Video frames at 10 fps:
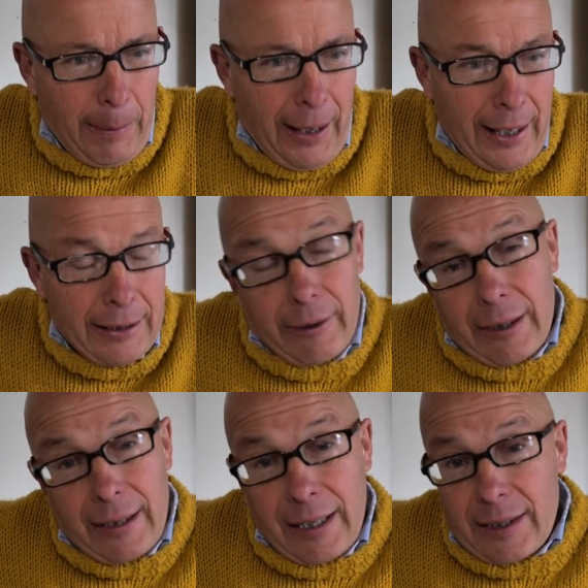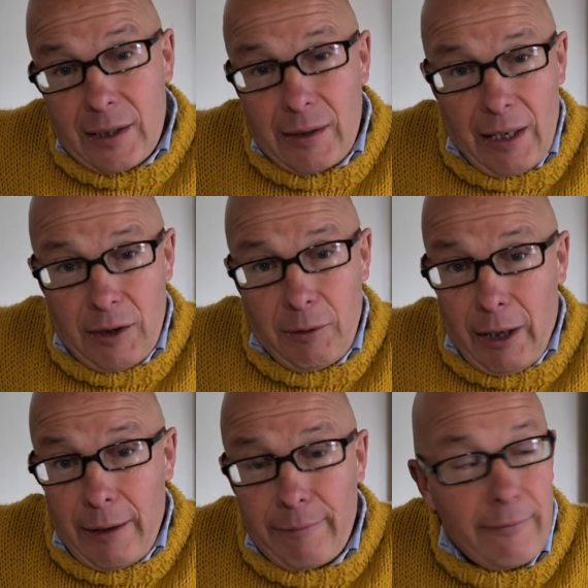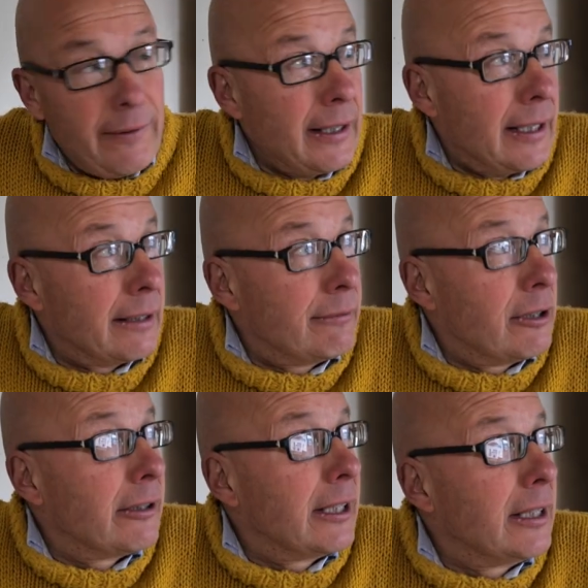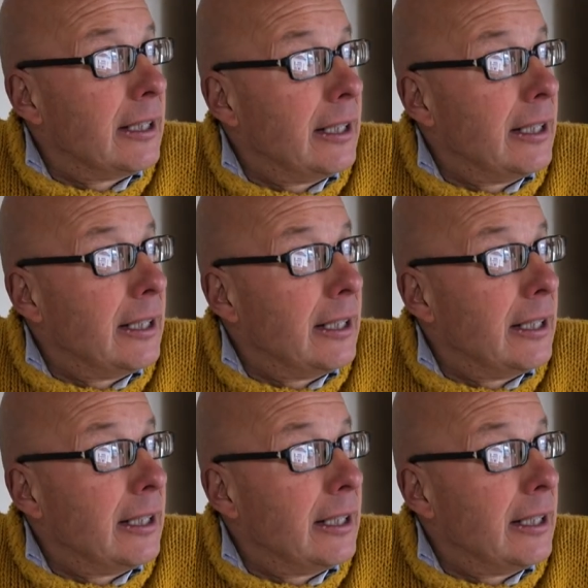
anyway, that's what I'm thinking of doing.